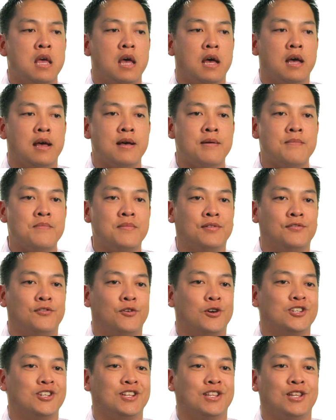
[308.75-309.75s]

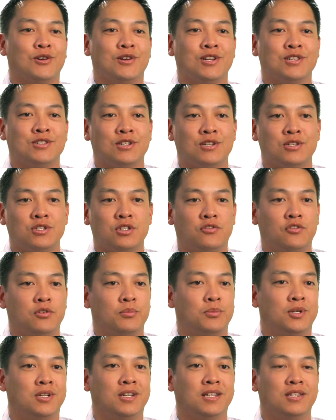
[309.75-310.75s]
Unfortunately, there isn't a silver
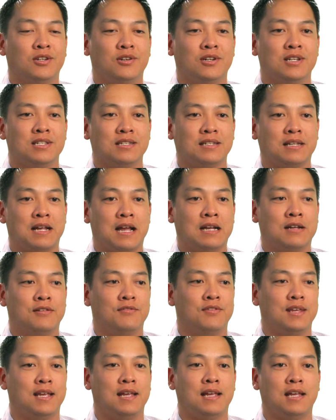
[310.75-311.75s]
bullet. There isn't kind
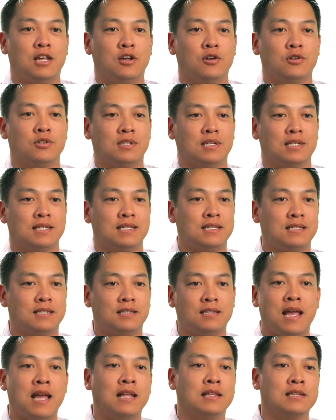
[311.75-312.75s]
of here's here's this
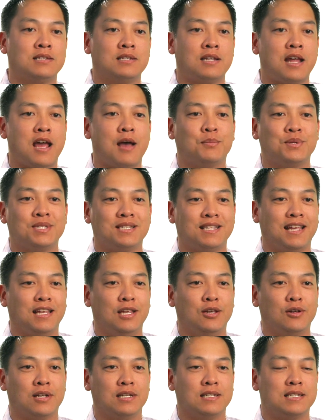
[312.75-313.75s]
10 steps that
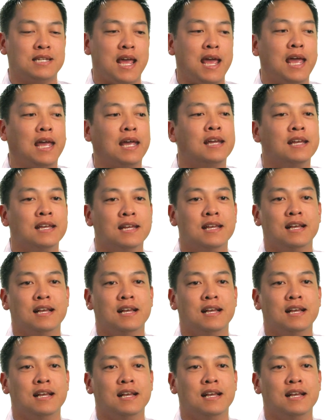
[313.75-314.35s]
you can take